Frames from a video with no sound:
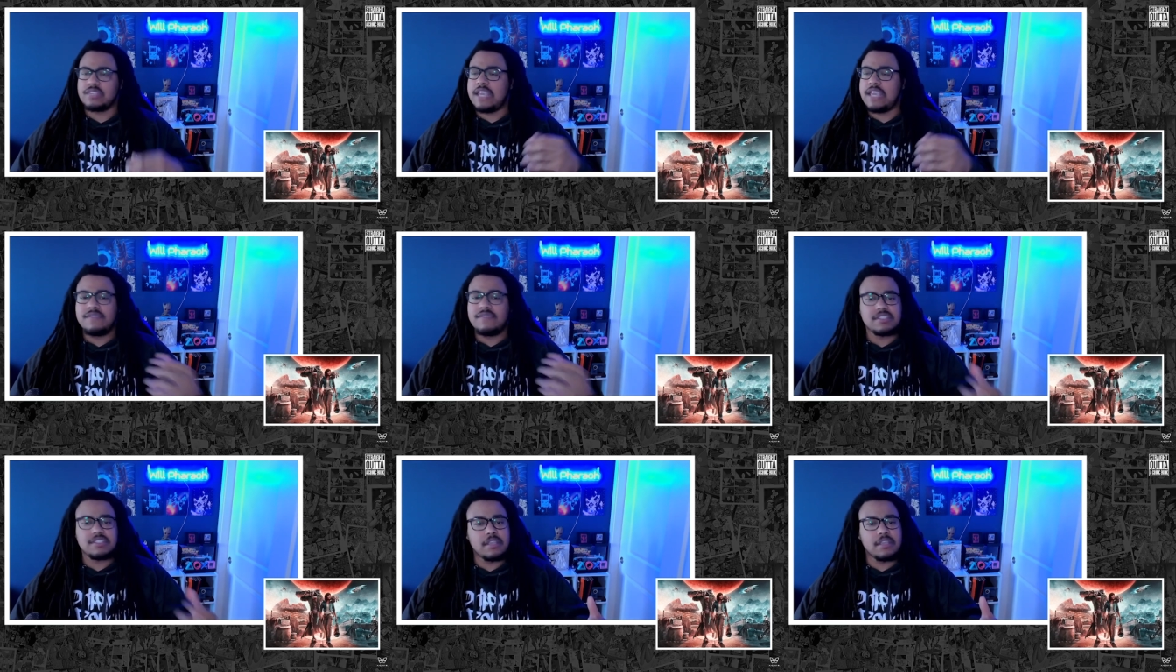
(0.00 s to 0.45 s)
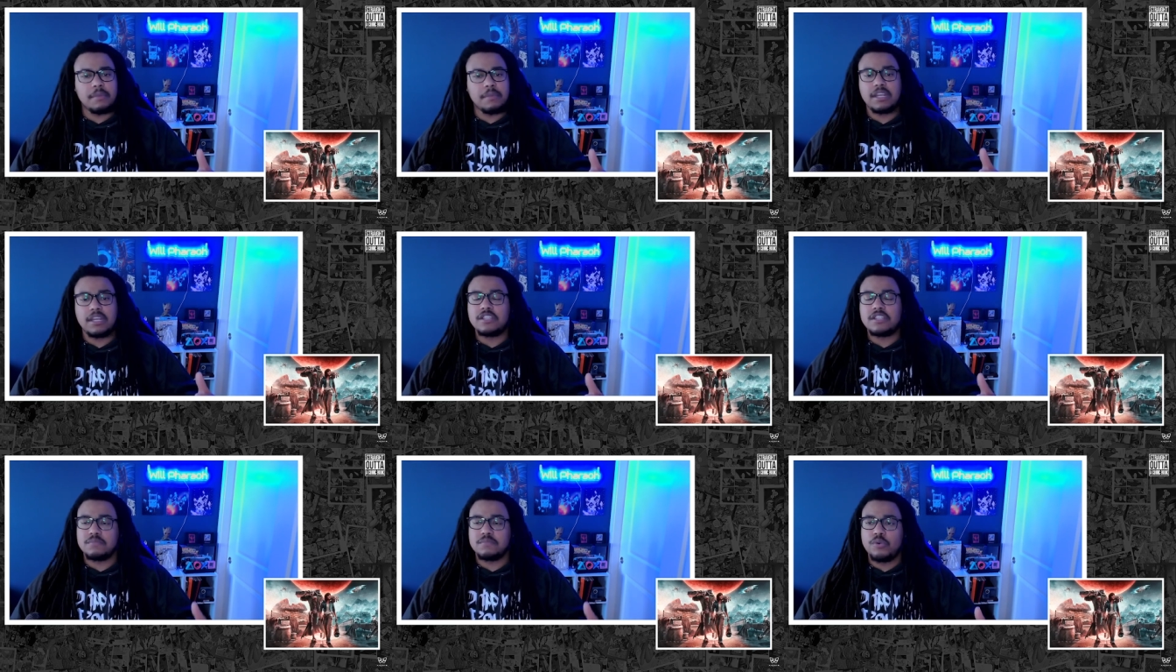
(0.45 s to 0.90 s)
even some
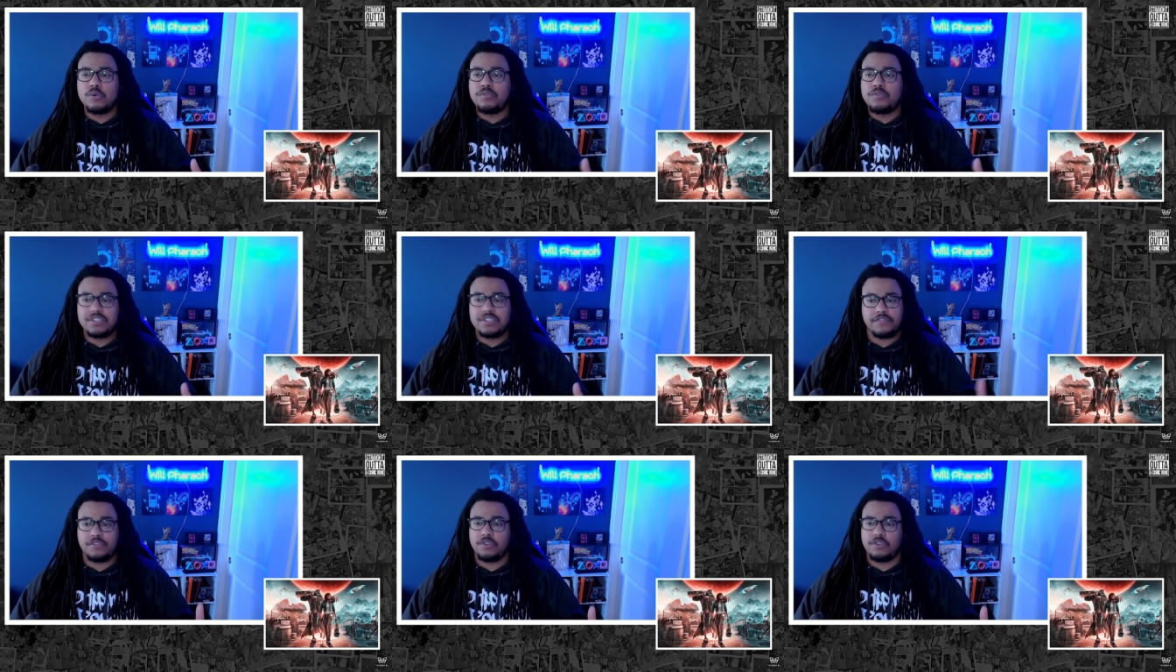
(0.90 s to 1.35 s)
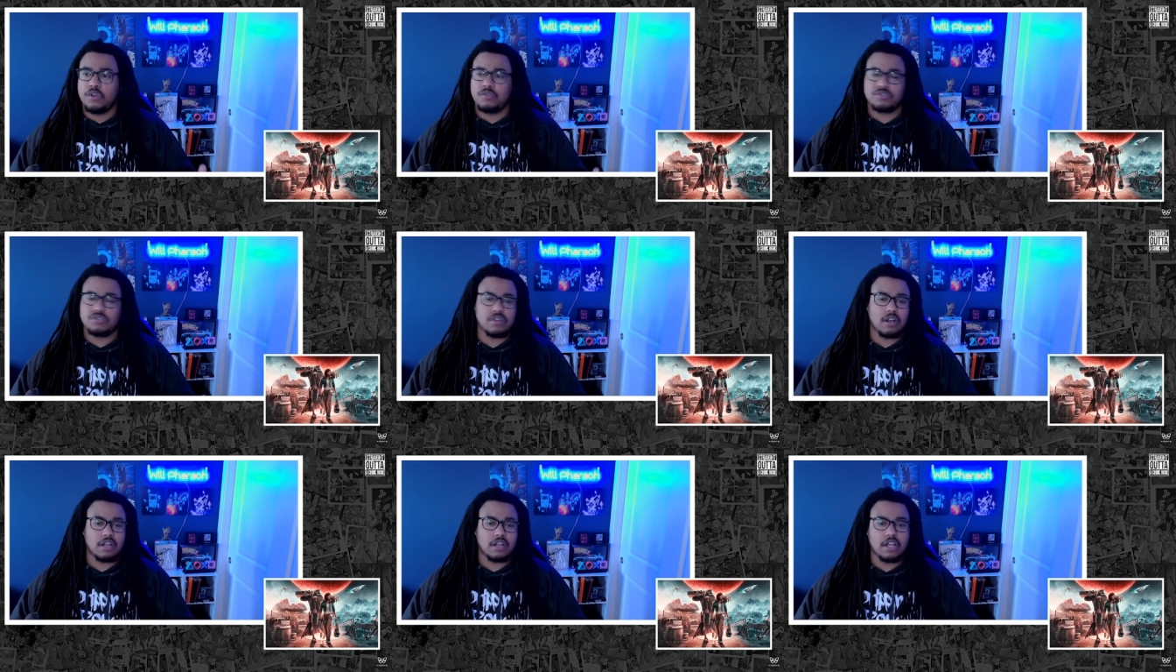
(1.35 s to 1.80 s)
of these movies, if you're
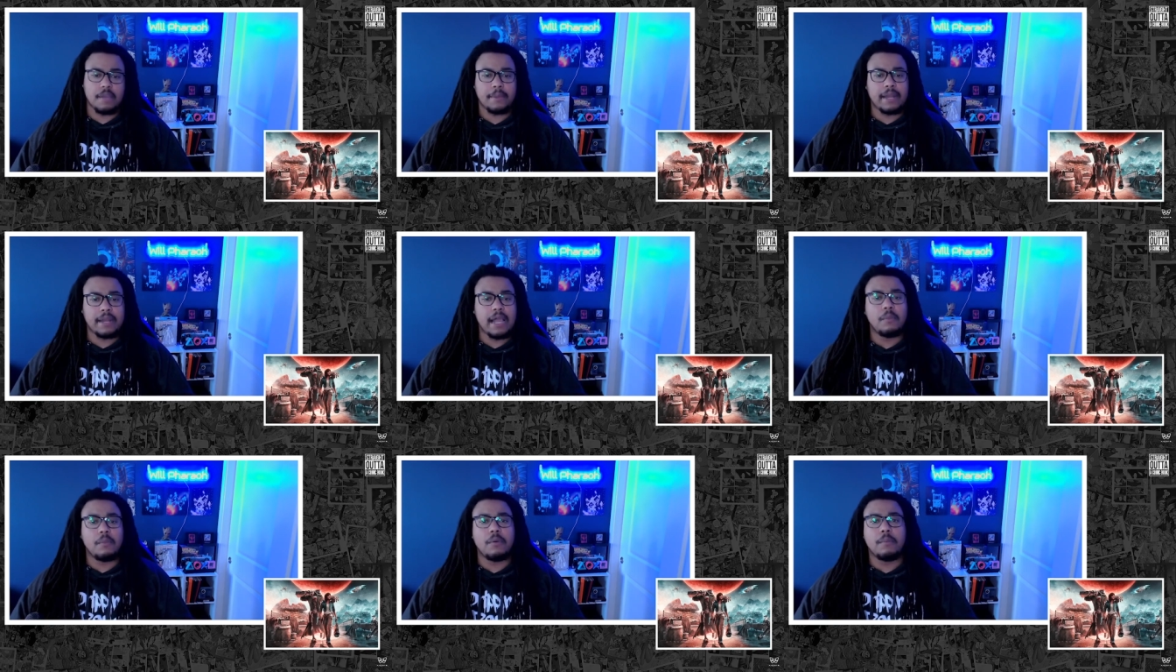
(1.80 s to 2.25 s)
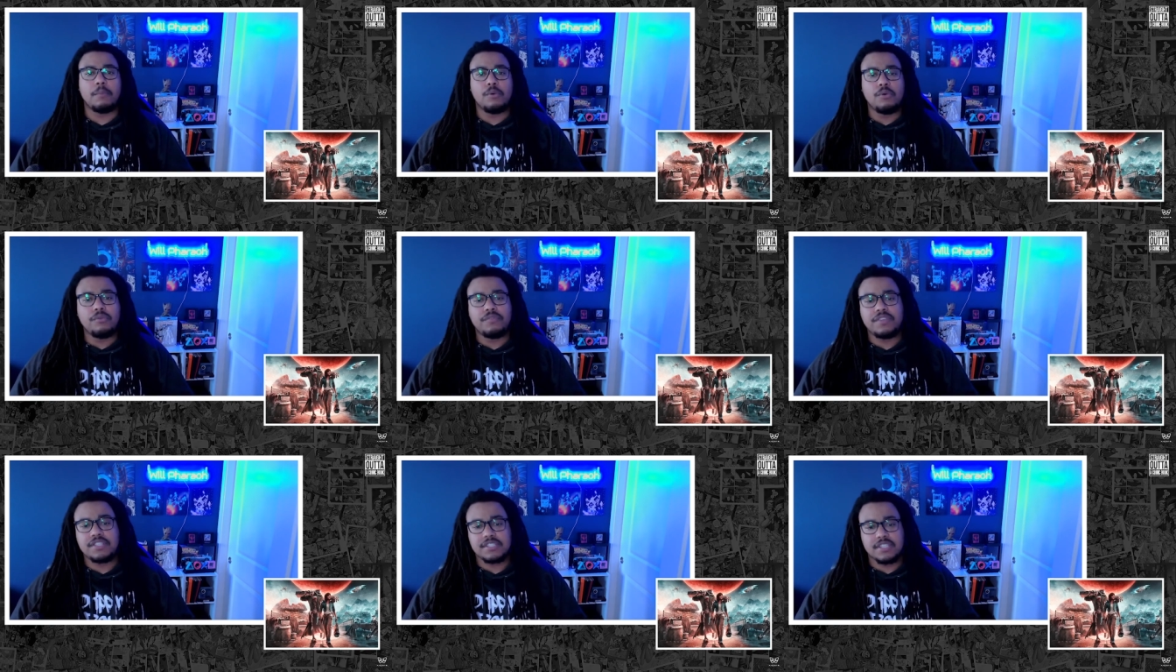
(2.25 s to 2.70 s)
gonna start coming out with
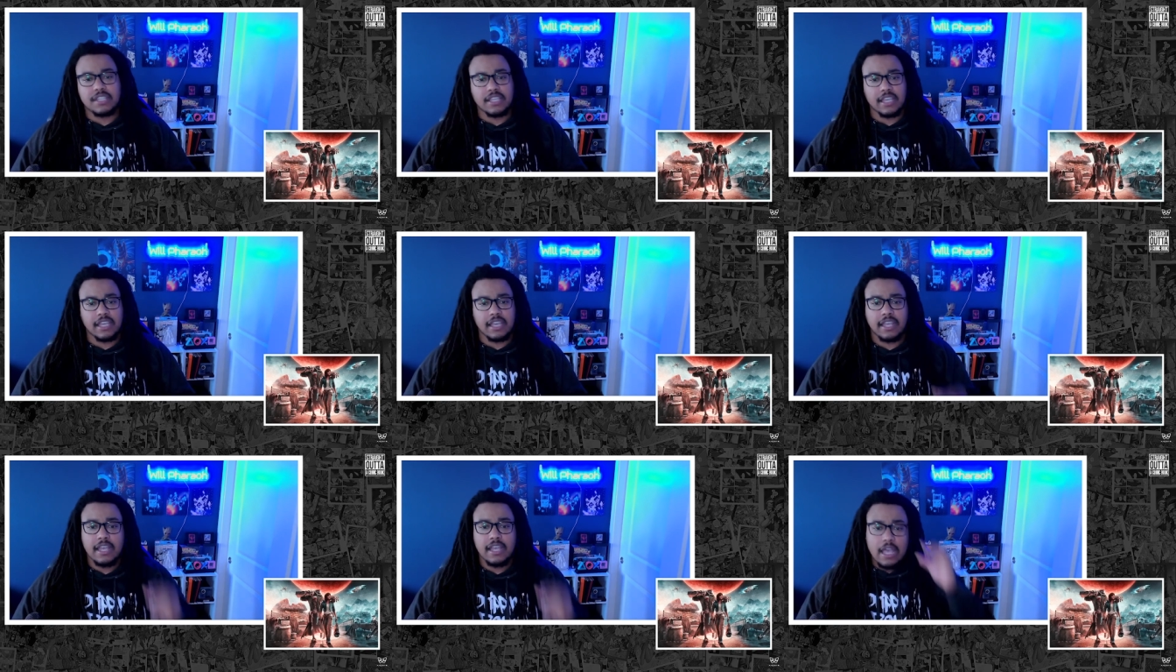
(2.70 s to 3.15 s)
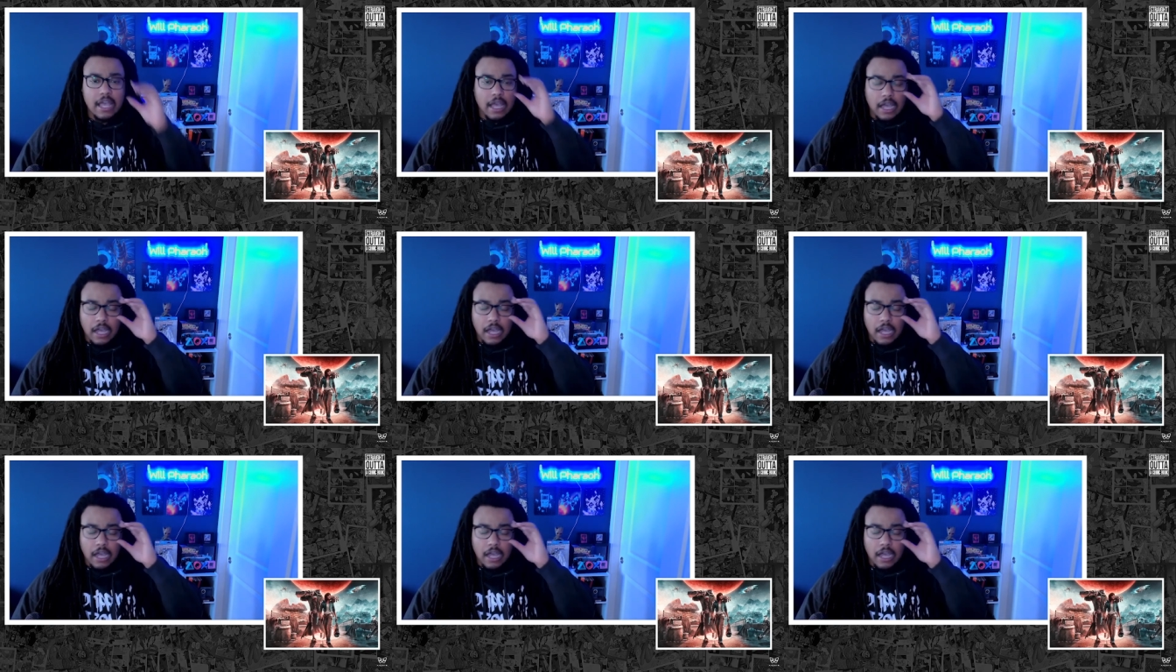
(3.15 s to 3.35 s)
movies again.